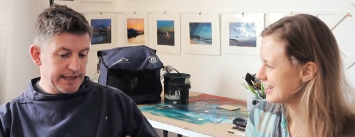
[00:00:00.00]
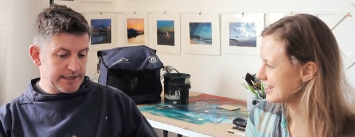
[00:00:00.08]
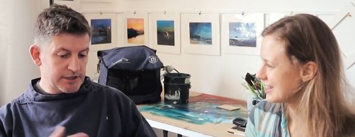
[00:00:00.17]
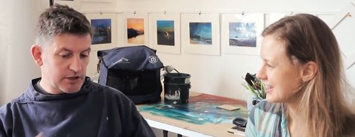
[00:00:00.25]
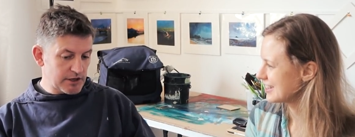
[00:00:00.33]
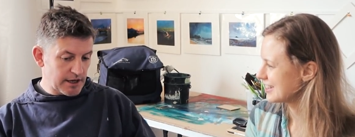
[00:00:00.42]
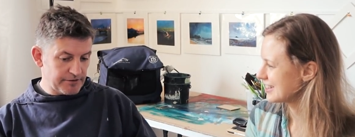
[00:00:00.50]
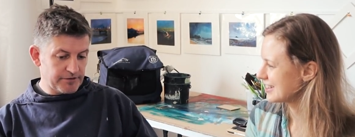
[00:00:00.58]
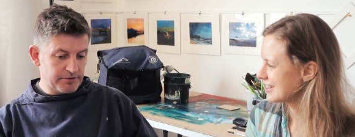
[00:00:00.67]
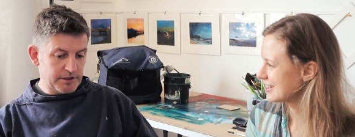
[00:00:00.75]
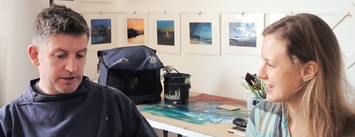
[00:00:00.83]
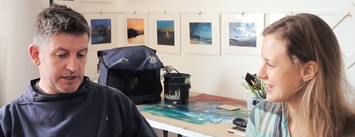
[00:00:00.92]
Speaker 1: when the painting took
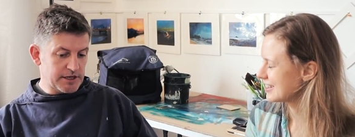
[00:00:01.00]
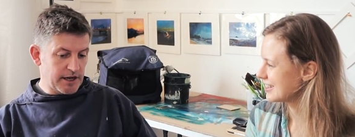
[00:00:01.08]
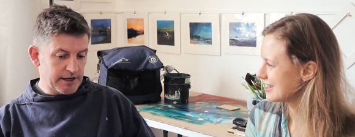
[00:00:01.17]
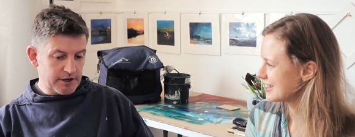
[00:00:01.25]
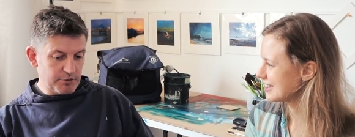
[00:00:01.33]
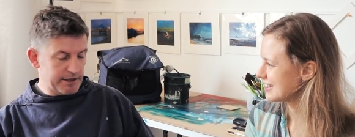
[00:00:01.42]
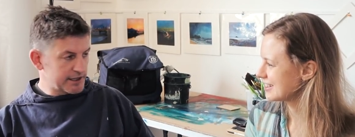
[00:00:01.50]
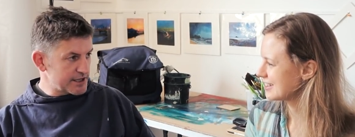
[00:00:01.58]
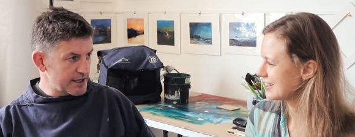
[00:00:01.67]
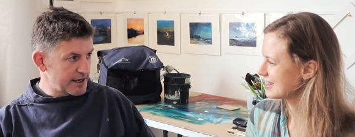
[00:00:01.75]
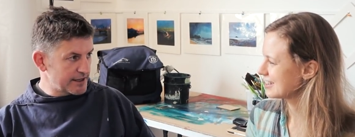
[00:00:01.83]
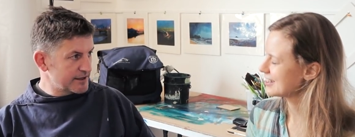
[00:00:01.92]
over from the design, I
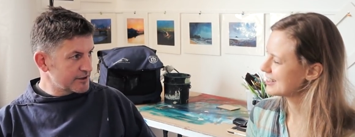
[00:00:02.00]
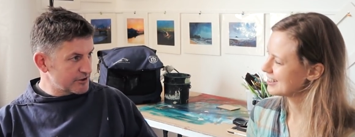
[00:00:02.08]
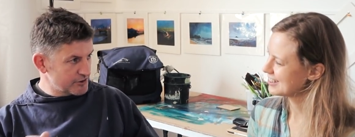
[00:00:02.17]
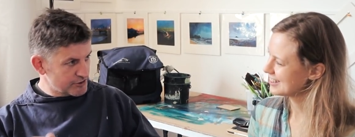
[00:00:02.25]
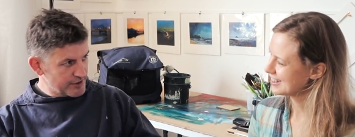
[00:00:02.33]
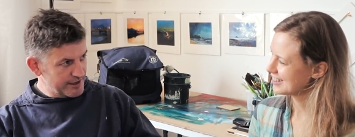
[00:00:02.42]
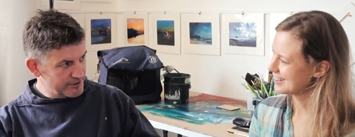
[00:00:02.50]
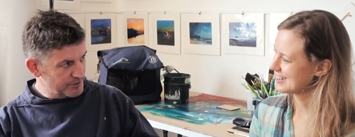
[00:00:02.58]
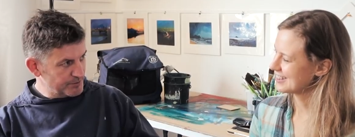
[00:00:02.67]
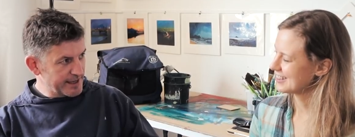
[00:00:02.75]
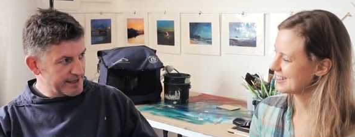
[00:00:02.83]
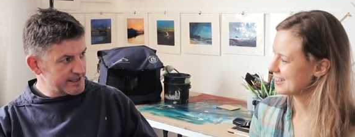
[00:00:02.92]
quit design,
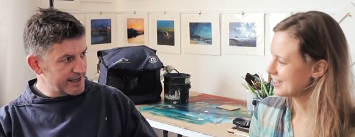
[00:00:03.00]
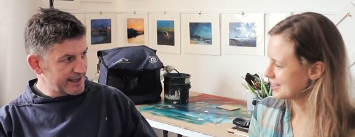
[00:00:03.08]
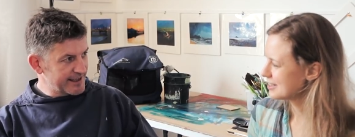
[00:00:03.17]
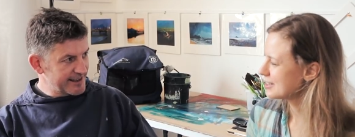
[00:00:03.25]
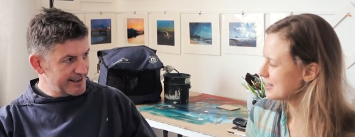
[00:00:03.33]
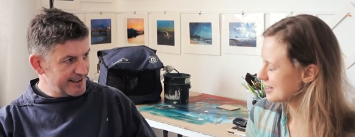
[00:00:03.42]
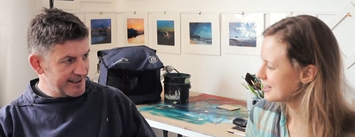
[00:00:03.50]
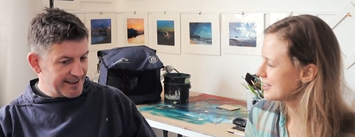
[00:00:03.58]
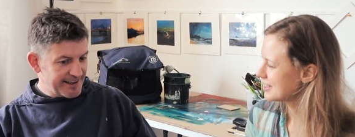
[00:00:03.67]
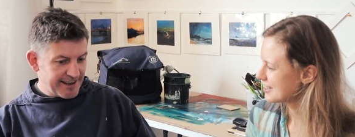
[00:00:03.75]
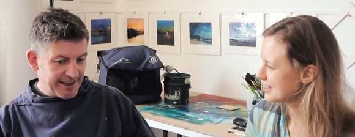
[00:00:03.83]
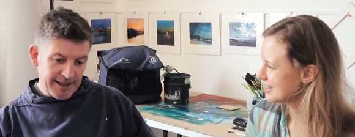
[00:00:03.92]
concentrated on the painting,
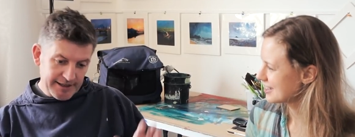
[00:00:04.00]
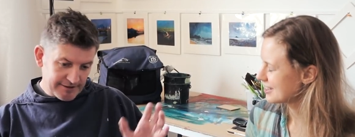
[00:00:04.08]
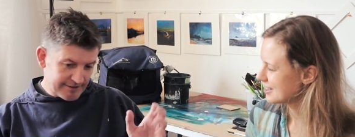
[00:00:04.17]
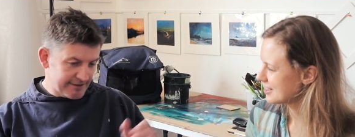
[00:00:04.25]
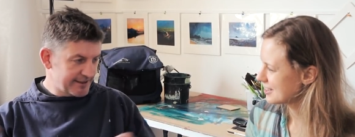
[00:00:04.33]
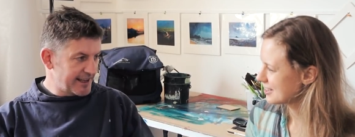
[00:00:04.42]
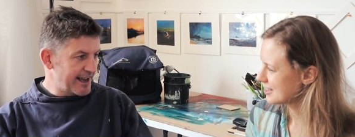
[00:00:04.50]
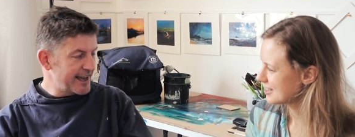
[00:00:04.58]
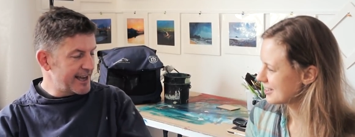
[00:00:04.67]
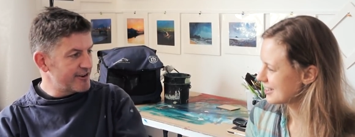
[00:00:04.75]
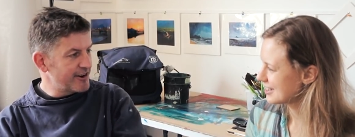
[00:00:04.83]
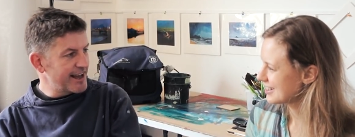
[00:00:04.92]
and
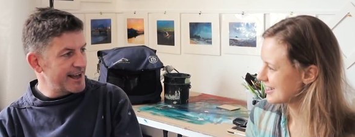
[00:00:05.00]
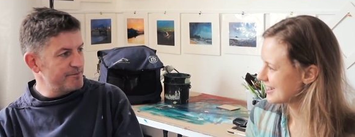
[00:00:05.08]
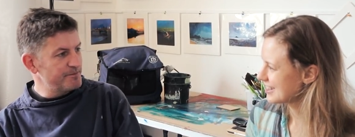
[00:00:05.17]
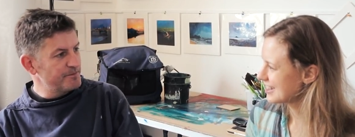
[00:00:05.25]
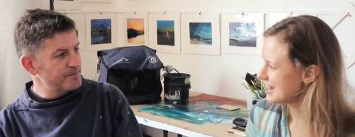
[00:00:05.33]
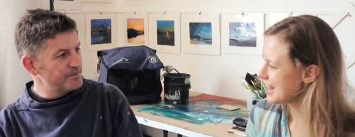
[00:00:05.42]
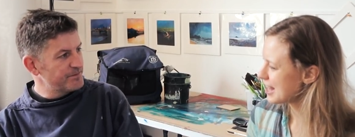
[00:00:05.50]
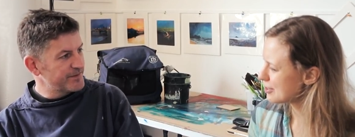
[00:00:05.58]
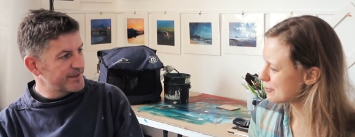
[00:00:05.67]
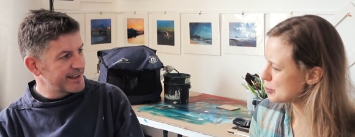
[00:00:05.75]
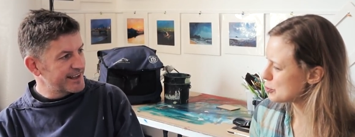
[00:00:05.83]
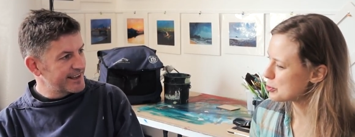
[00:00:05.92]
yeah, here I am.
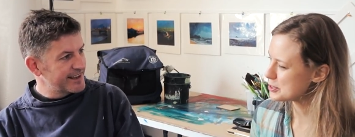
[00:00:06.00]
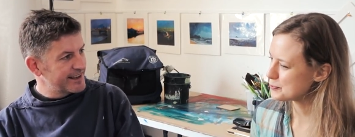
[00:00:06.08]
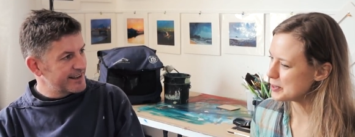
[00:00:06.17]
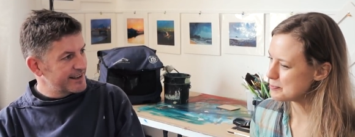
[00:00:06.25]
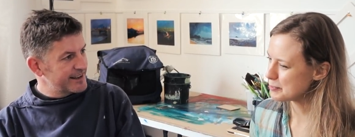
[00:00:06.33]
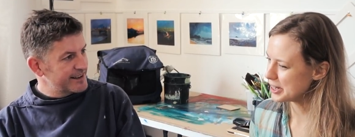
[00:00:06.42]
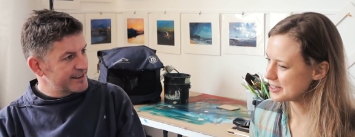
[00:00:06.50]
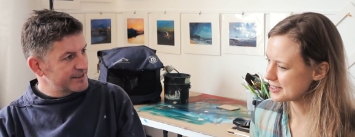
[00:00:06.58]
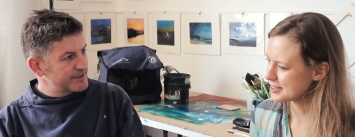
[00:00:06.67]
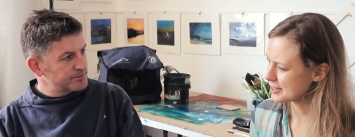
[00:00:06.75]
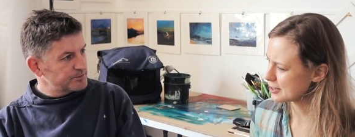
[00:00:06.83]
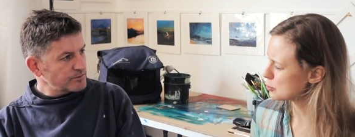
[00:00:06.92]
Speaker 2: And have you always been
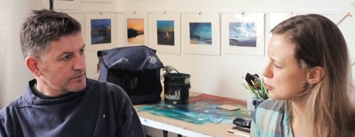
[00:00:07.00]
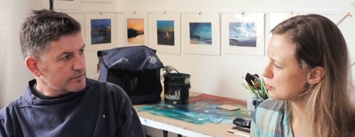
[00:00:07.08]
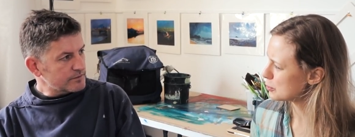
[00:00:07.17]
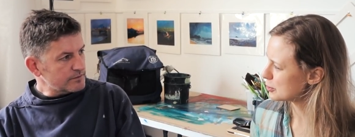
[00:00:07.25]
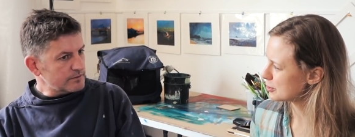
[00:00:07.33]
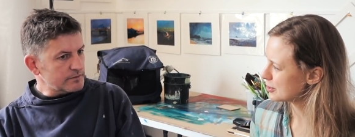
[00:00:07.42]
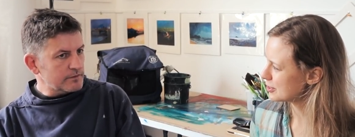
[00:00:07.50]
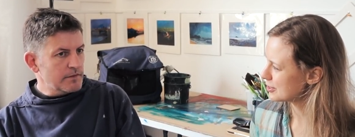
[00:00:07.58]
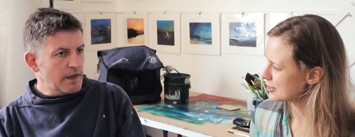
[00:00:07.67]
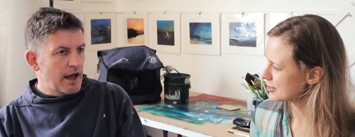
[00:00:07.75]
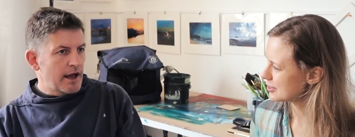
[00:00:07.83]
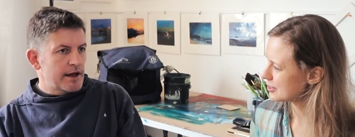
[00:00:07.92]
based in Cornwall?
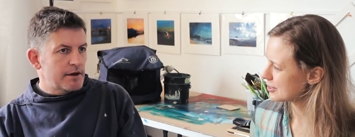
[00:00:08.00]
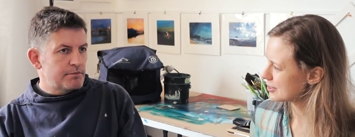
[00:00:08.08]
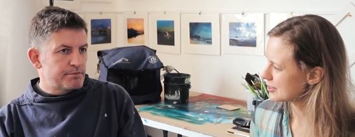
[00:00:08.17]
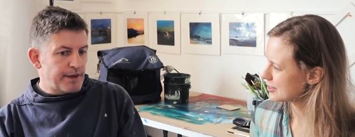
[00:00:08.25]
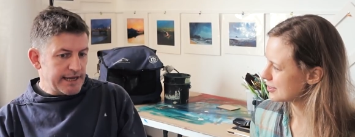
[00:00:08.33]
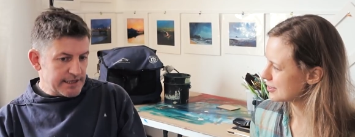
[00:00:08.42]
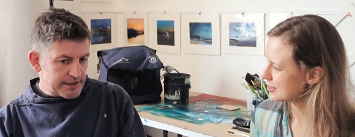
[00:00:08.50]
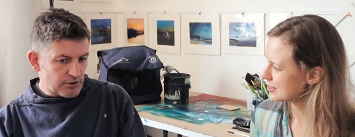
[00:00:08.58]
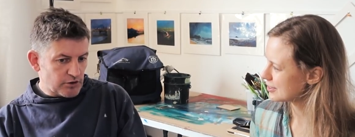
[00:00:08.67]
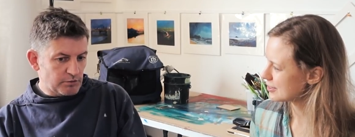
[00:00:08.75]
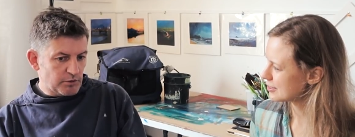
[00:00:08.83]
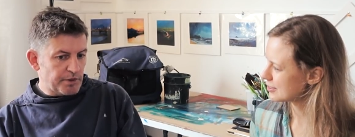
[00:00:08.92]

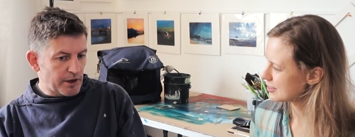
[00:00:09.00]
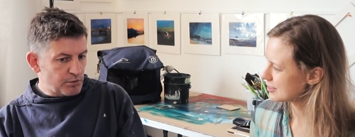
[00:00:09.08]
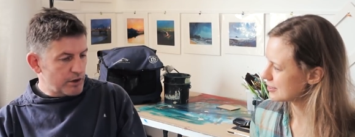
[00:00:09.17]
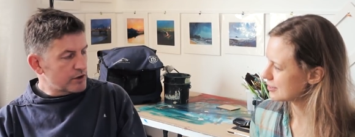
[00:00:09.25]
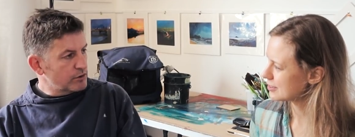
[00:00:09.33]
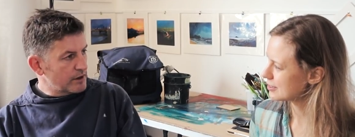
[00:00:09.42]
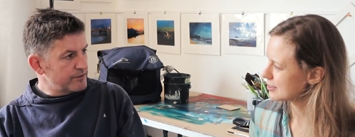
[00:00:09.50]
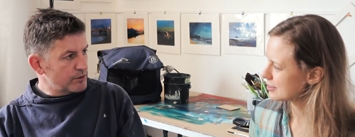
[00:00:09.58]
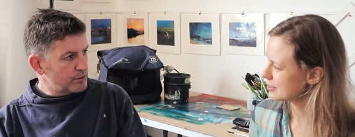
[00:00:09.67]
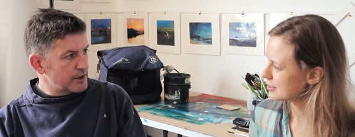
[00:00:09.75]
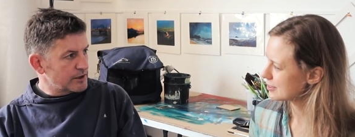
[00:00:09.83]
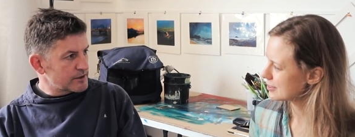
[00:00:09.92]
Speaker 1: based in Cornwall, but I work all
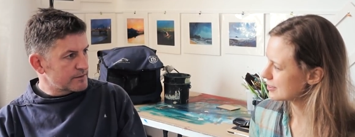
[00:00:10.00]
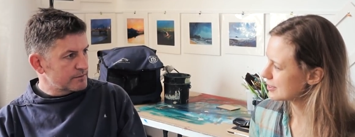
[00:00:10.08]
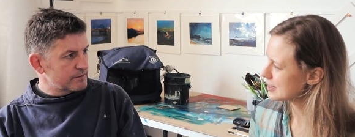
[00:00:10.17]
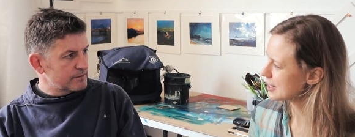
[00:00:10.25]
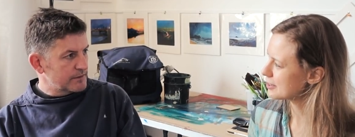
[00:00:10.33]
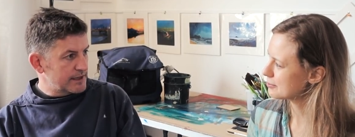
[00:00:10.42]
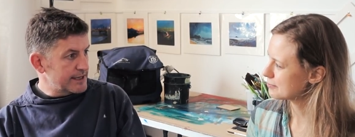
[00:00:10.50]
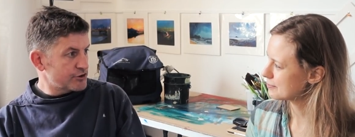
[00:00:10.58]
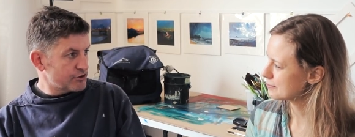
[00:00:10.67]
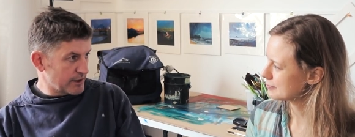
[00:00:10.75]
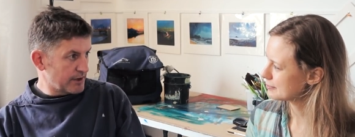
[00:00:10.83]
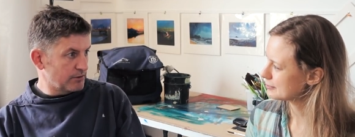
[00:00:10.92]
over the world. Yeah.
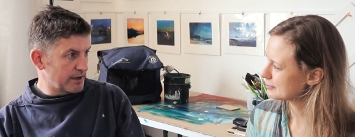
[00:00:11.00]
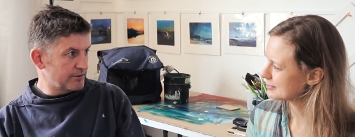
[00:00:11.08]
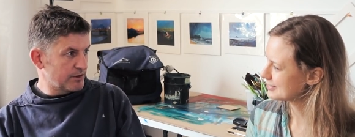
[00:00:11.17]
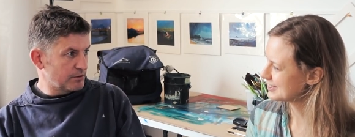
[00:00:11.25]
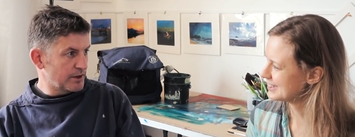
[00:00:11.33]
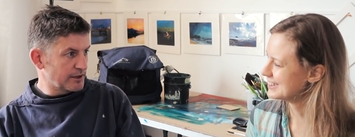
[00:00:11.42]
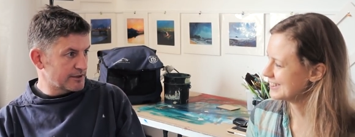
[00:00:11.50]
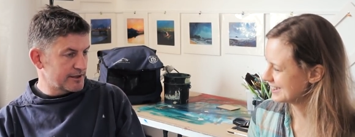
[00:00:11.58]
Literally all over the